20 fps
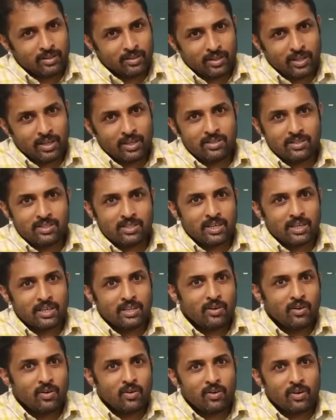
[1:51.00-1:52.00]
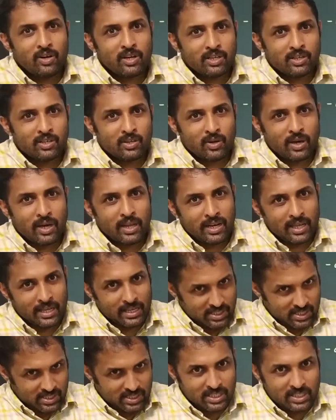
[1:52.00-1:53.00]
things in order to and
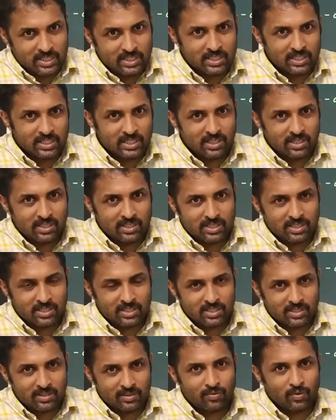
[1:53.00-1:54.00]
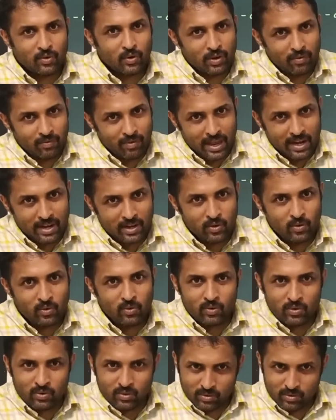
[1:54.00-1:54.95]
exchanging it for a value